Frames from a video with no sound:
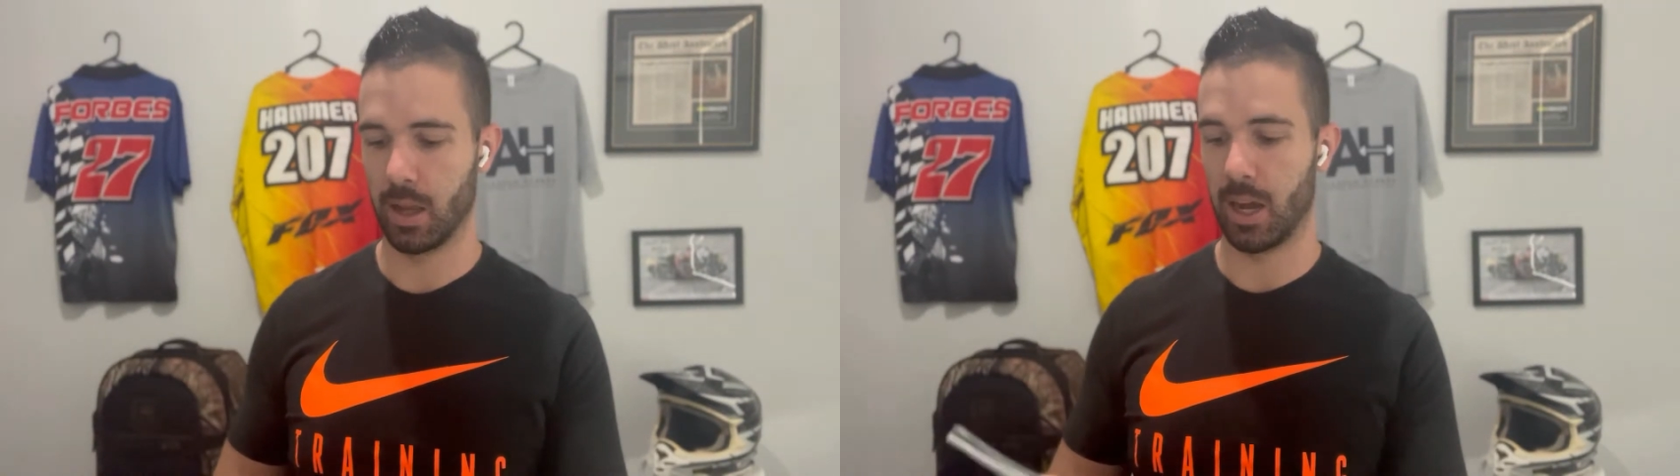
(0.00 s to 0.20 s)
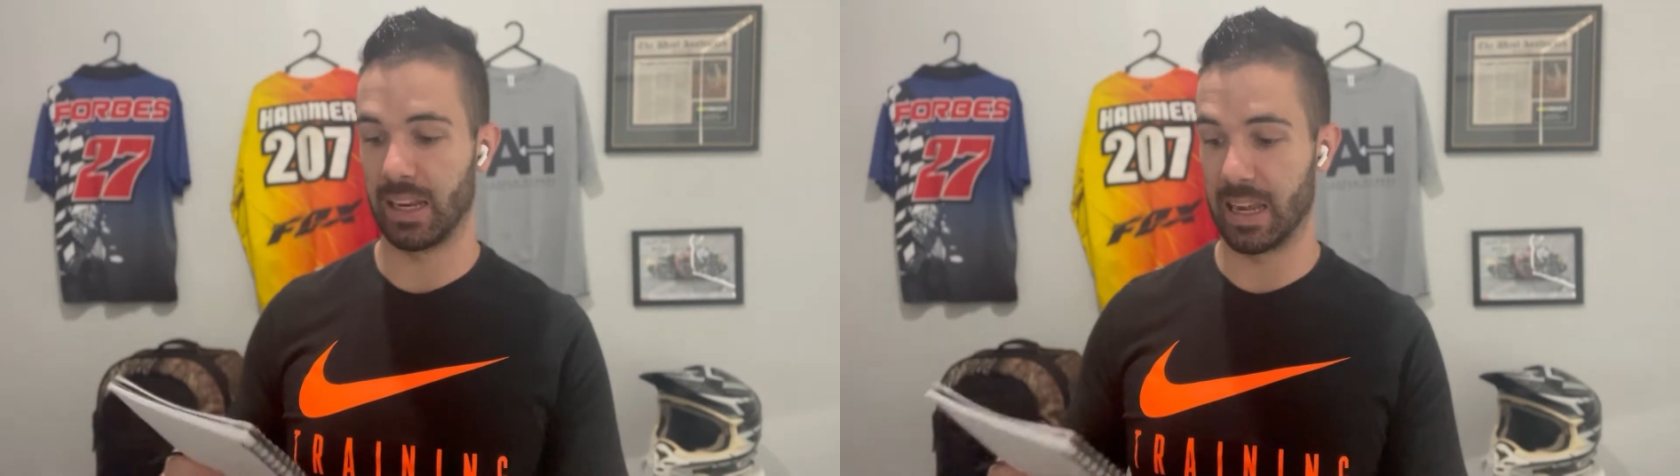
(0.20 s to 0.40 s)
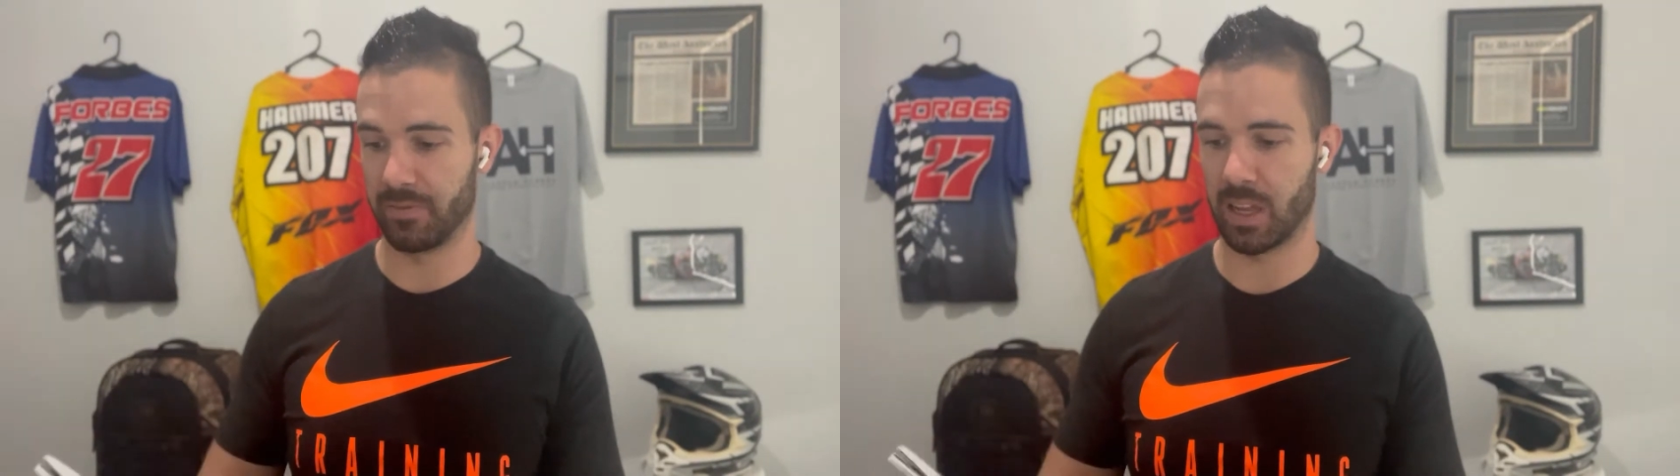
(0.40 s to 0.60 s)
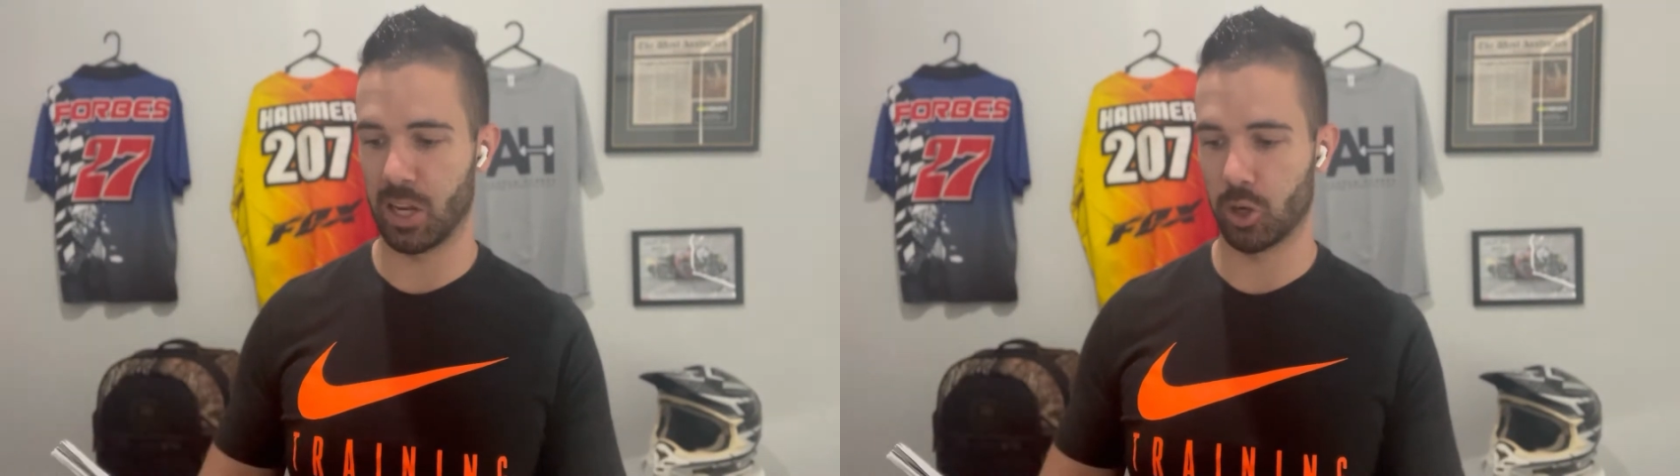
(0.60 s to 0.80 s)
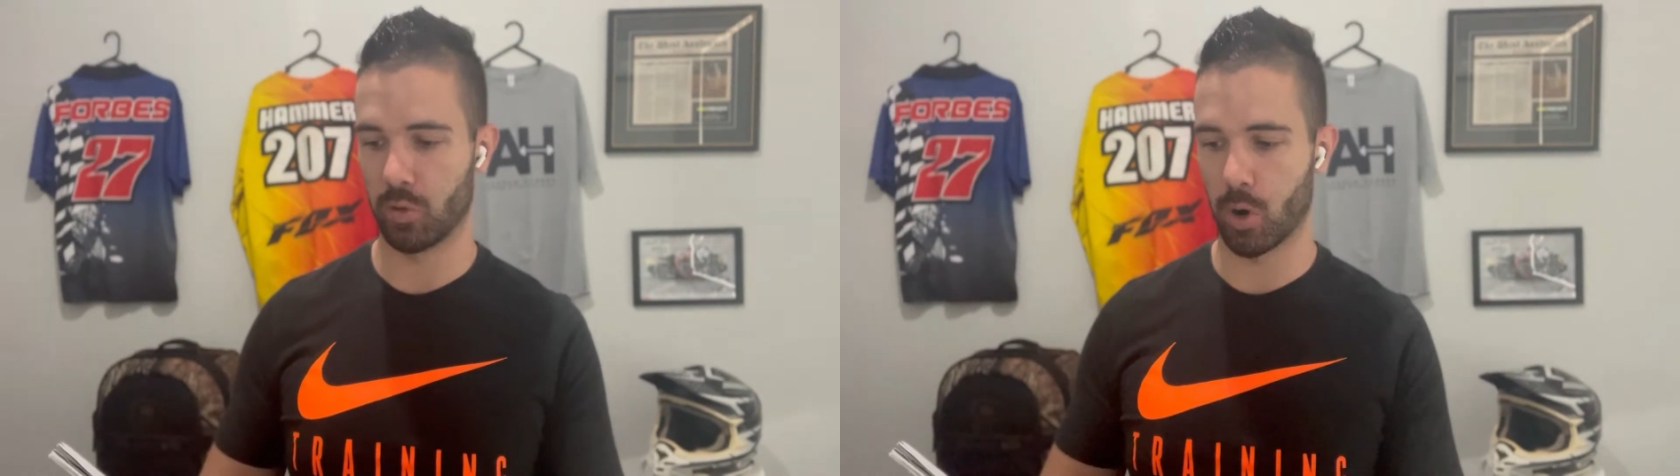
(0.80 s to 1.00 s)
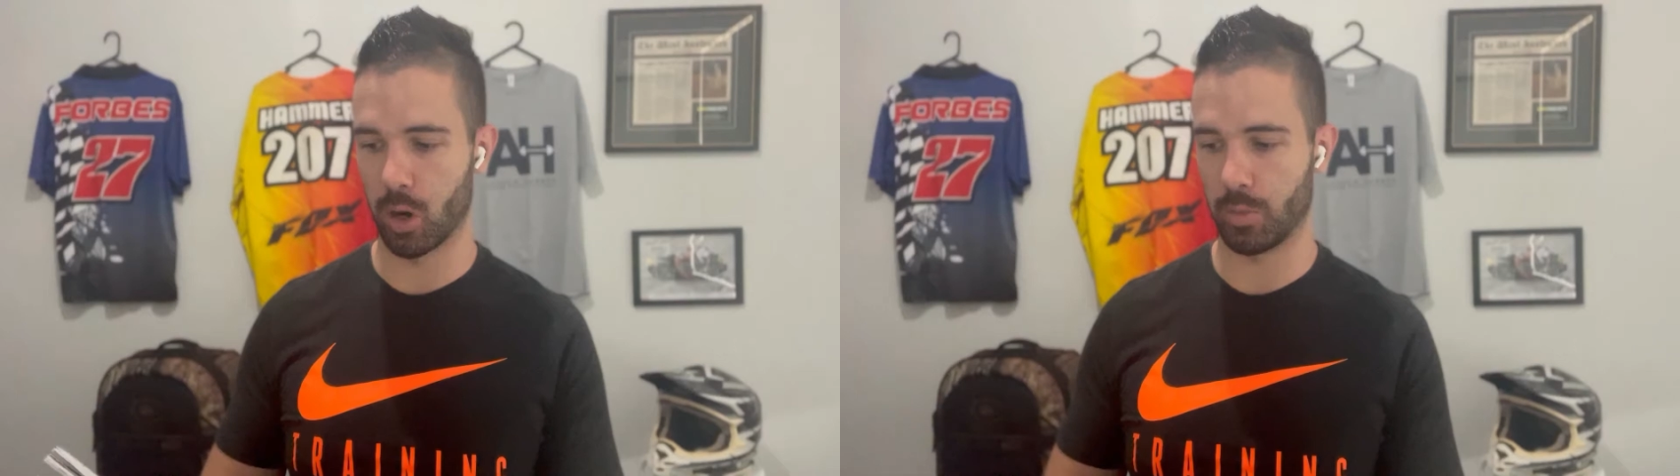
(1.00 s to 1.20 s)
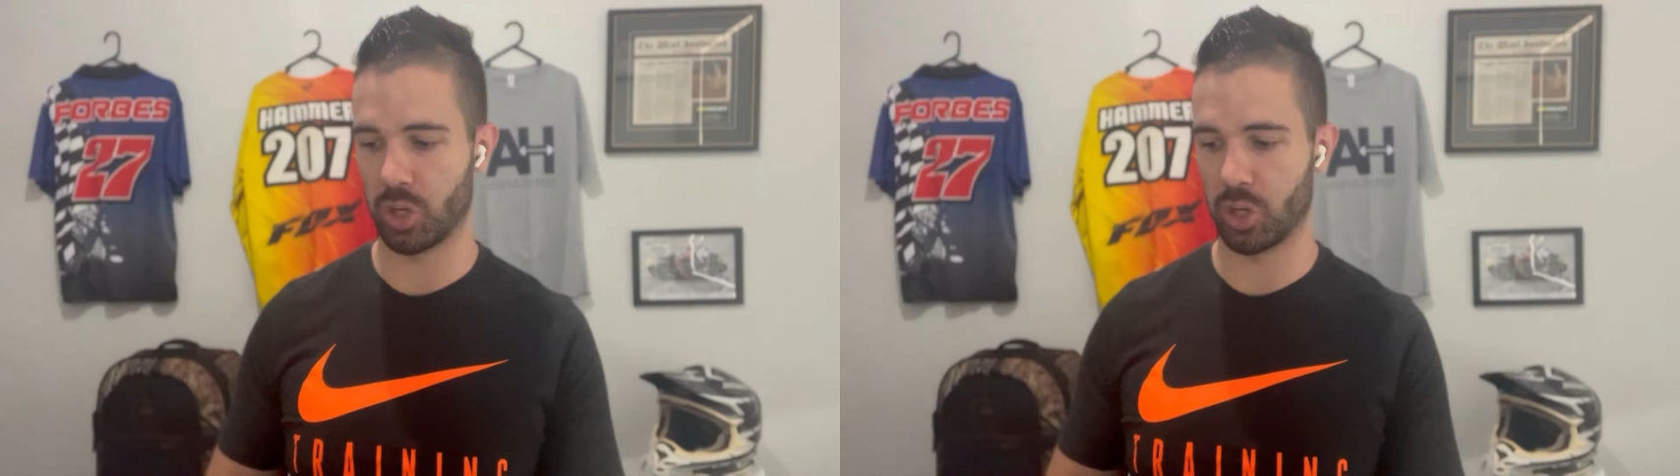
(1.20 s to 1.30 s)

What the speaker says: I love getting on the rowing